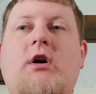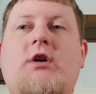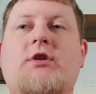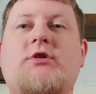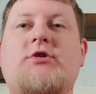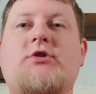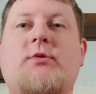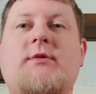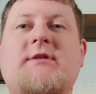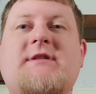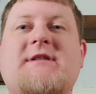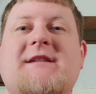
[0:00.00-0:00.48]

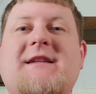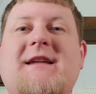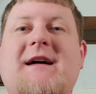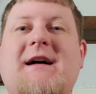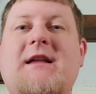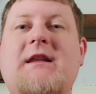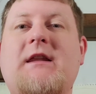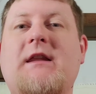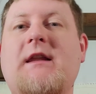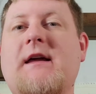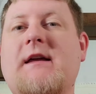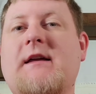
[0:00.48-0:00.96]
So it's
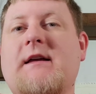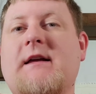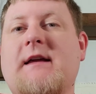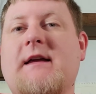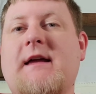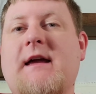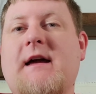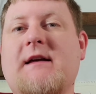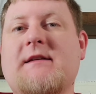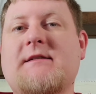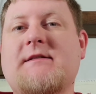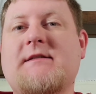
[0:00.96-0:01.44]
not like a
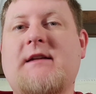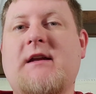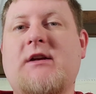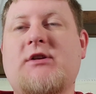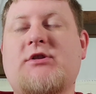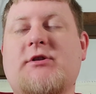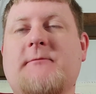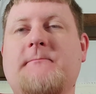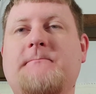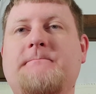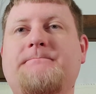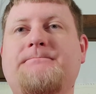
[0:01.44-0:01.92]
gas
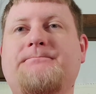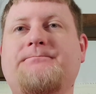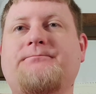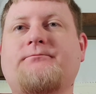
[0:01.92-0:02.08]
station